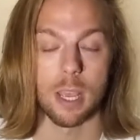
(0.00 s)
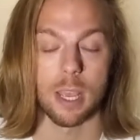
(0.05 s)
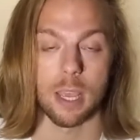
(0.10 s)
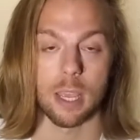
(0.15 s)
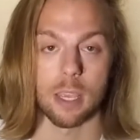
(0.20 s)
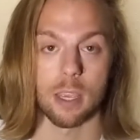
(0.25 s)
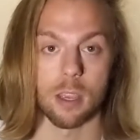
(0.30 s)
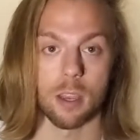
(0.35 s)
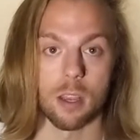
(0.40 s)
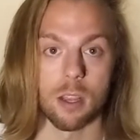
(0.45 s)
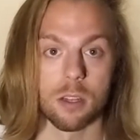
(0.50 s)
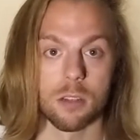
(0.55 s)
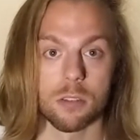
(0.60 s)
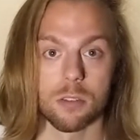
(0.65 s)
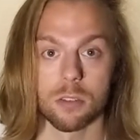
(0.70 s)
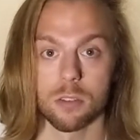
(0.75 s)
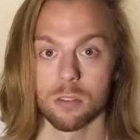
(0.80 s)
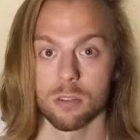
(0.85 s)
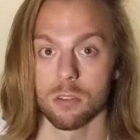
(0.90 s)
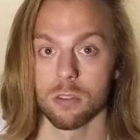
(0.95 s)
and
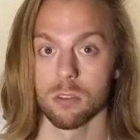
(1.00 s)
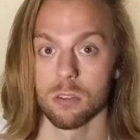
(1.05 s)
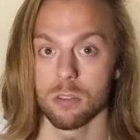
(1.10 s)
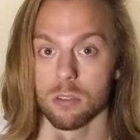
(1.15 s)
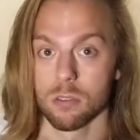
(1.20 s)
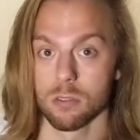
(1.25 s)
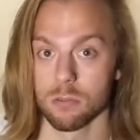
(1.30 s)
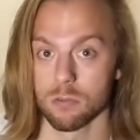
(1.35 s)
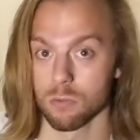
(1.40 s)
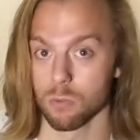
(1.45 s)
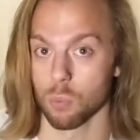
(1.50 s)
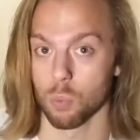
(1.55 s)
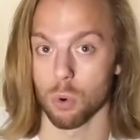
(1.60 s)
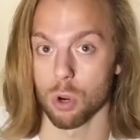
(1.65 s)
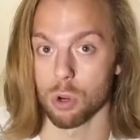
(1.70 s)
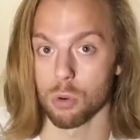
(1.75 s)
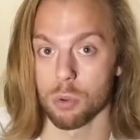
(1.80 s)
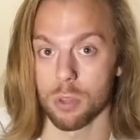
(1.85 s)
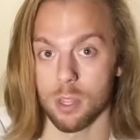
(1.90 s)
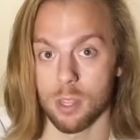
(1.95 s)
work
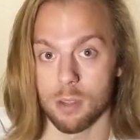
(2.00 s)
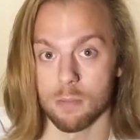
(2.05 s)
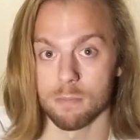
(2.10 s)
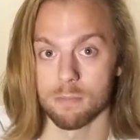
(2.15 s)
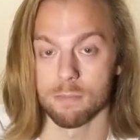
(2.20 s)
with it.